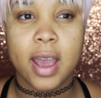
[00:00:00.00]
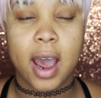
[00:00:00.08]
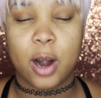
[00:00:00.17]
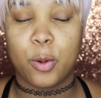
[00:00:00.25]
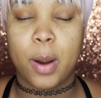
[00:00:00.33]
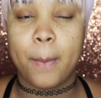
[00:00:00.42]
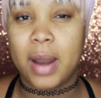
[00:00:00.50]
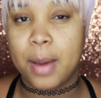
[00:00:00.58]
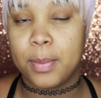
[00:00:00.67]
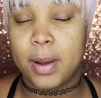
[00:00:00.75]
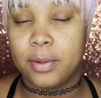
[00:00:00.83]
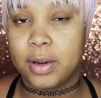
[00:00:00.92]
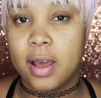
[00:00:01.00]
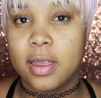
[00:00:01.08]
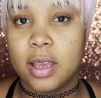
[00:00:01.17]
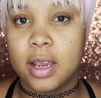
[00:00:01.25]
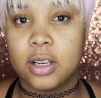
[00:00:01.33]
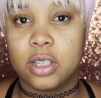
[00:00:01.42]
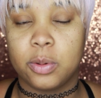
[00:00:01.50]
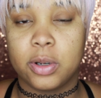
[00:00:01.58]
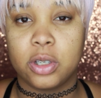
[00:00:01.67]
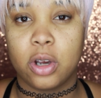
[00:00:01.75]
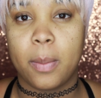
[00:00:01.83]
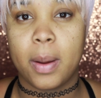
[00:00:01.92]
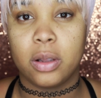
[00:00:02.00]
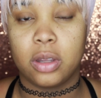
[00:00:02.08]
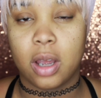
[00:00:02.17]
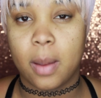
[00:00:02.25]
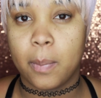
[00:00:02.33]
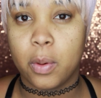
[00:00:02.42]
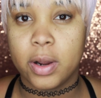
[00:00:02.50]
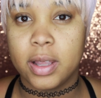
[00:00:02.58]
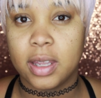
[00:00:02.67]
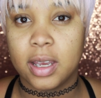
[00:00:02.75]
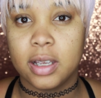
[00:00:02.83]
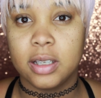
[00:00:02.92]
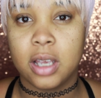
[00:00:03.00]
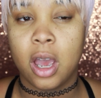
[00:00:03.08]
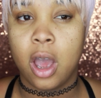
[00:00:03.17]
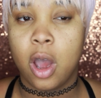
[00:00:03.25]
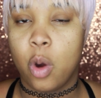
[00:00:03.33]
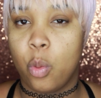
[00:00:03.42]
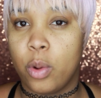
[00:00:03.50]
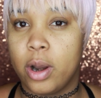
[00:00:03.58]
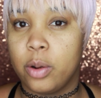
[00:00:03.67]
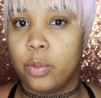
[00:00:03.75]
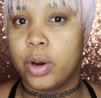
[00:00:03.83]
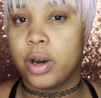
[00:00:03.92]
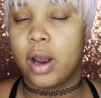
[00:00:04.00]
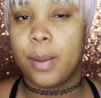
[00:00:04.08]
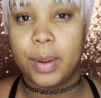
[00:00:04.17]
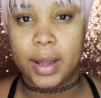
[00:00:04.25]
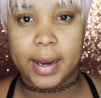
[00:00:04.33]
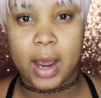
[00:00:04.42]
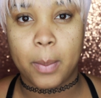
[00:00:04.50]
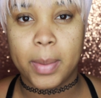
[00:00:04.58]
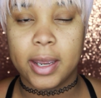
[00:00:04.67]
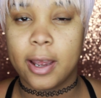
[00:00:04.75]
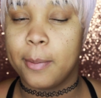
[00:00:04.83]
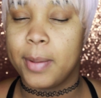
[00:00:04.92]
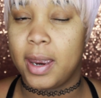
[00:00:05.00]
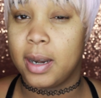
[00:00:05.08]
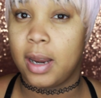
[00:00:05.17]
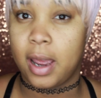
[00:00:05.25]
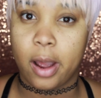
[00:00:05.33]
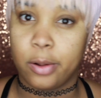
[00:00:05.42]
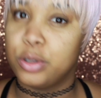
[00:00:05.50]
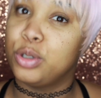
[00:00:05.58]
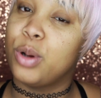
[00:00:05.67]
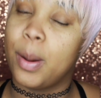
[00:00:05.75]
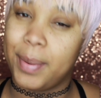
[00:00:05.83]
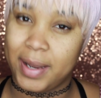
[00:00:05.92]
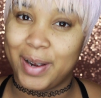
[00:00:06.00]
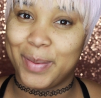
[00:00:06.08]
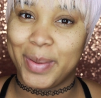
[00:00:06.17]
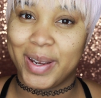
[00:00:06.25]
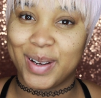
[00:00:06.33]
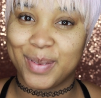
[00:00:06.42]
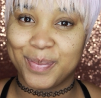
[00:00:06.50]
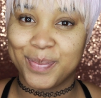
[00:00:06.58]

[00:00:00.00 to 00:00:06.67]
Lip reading: I don't want to blab about nothing. I just want to talk about the important things when we're applying our makeup and how to apply our makeup.